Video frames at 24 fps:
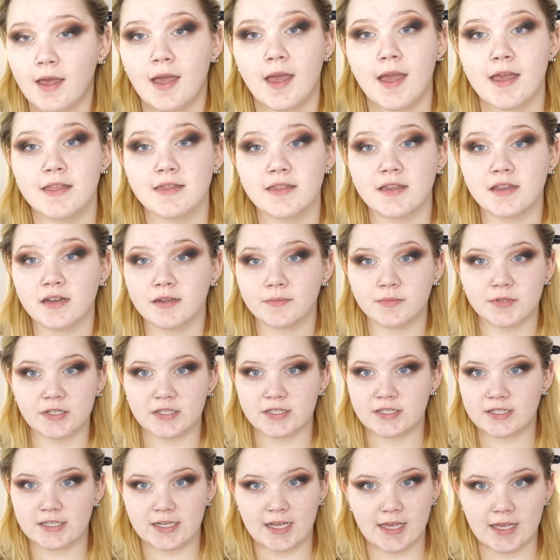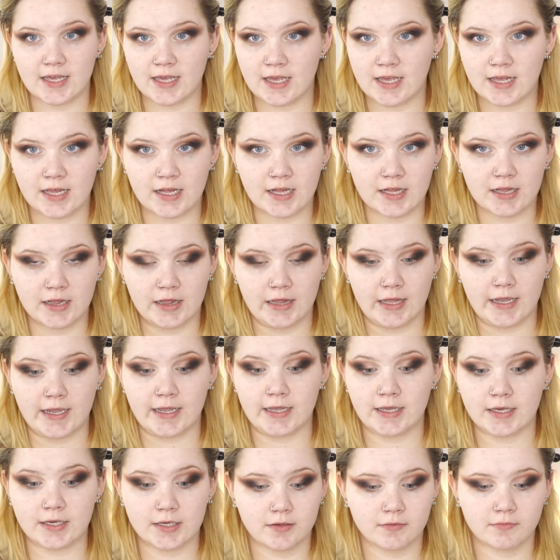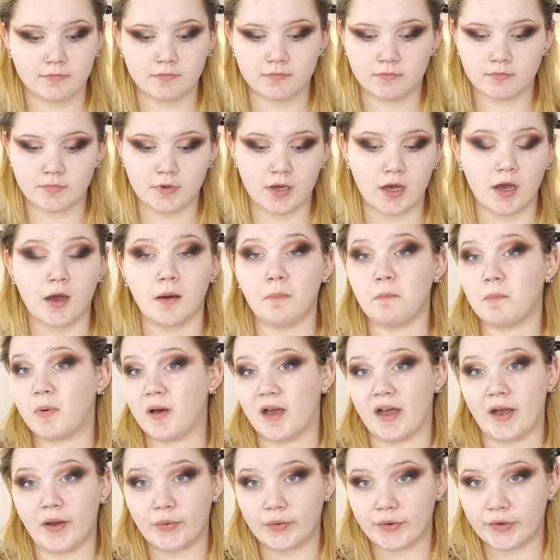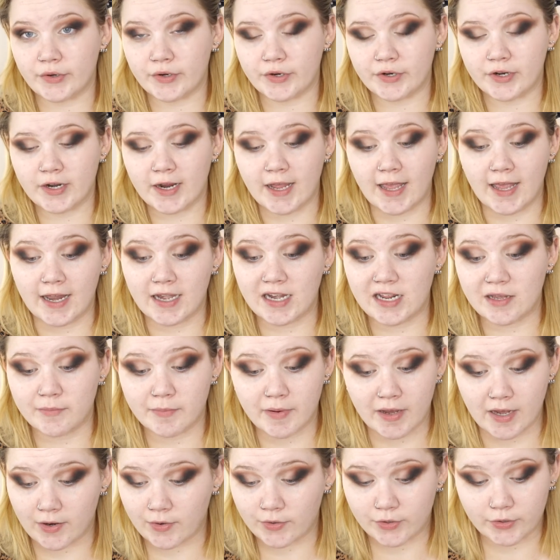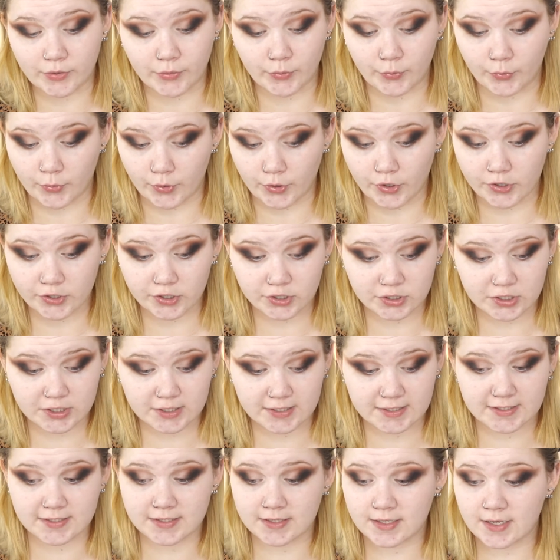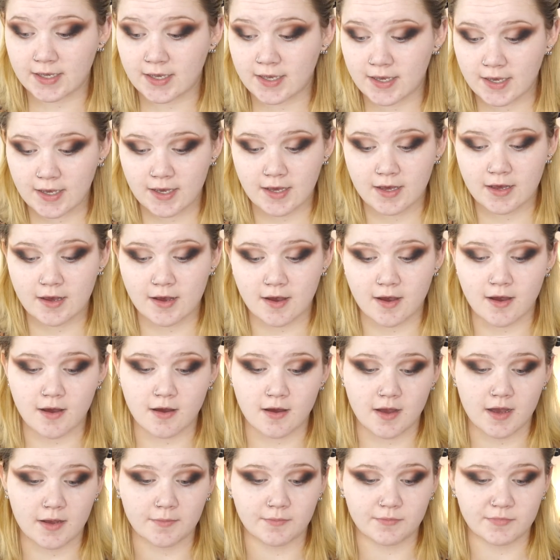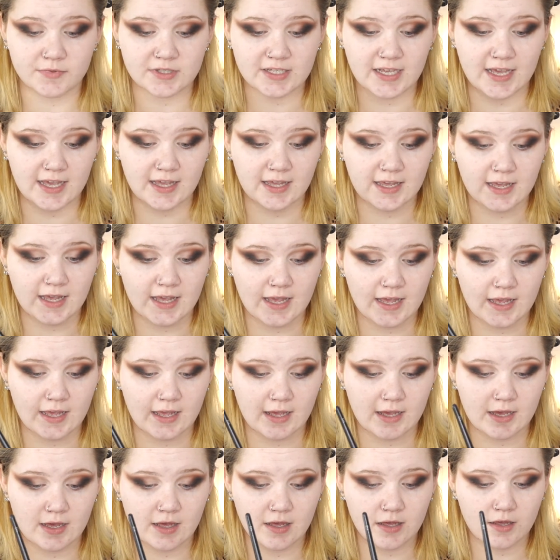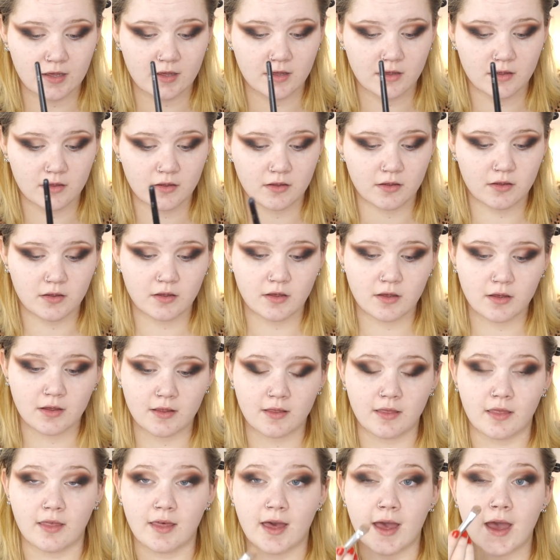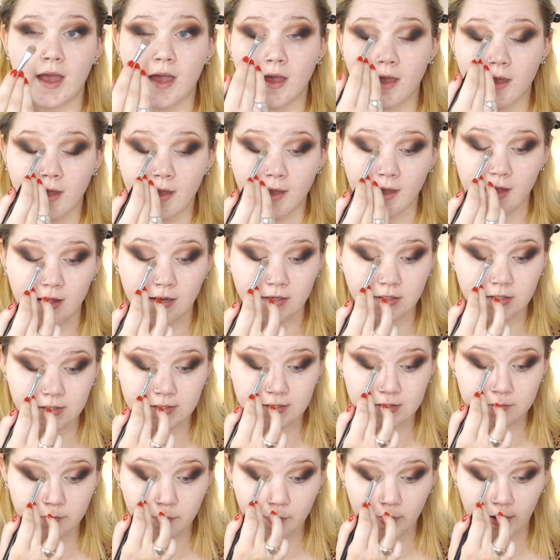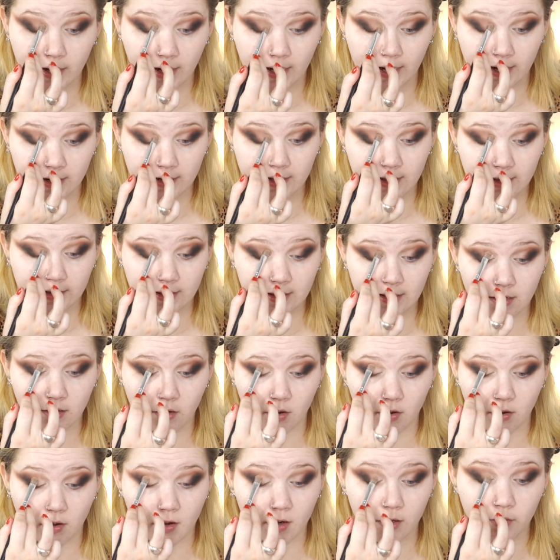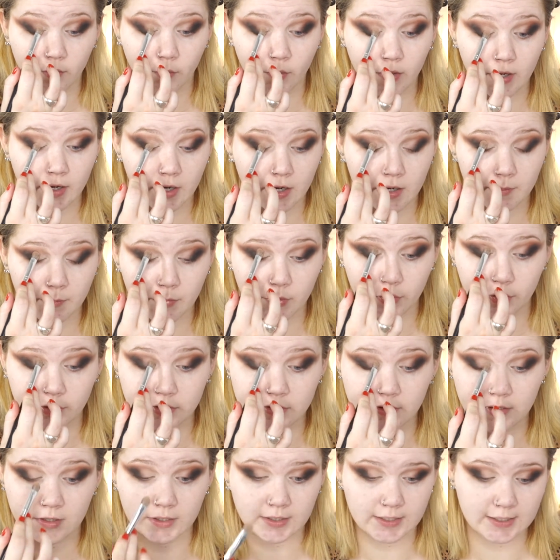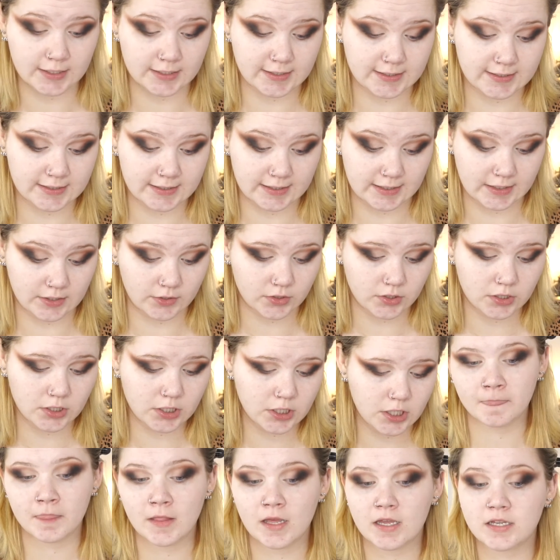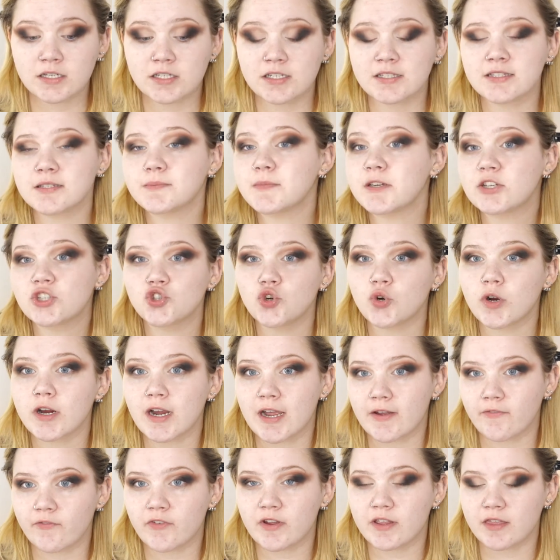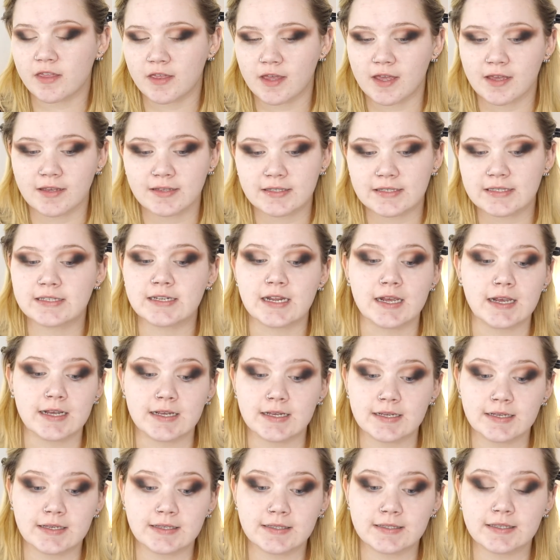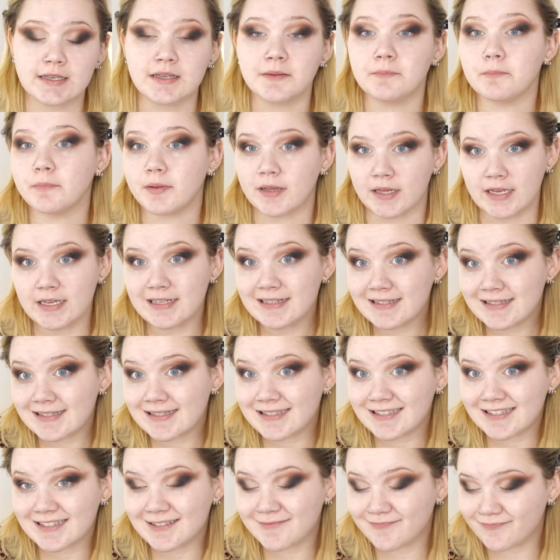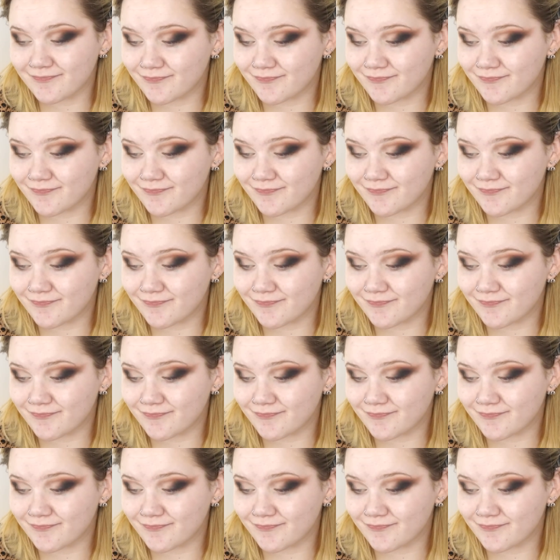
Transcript: And then I'm just taking like a powder, any powder works. I'm taking that and just patting it on where I put the concealer, just to make sure everything stays in place.